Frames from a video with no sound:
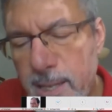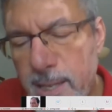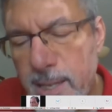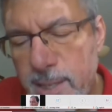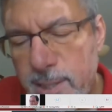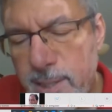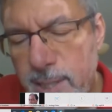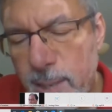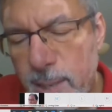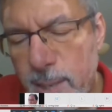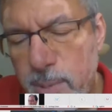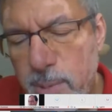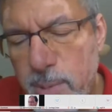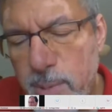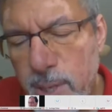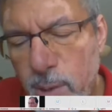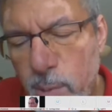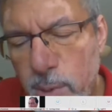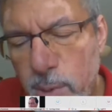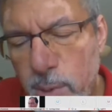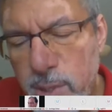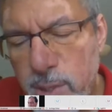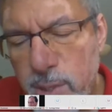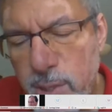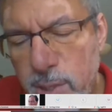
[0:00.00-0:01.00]
something
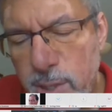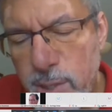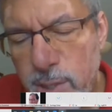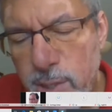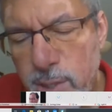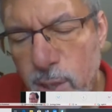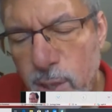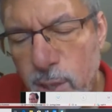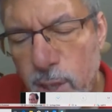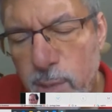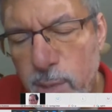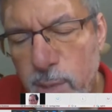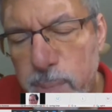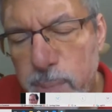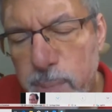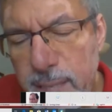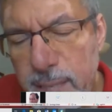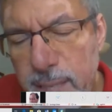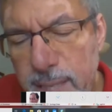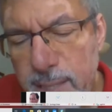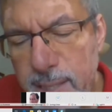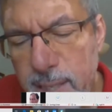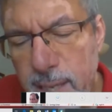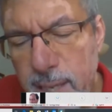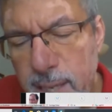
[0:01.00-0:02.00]
which is not
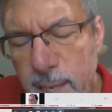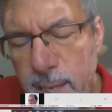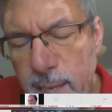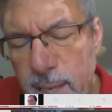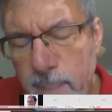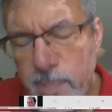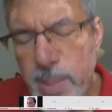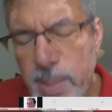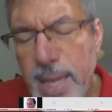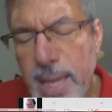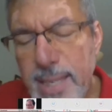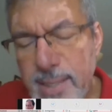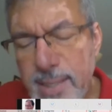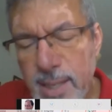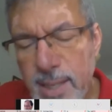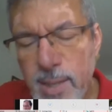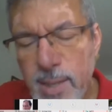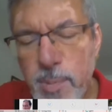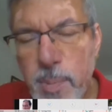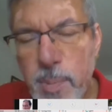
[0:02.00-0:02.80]
pleasant,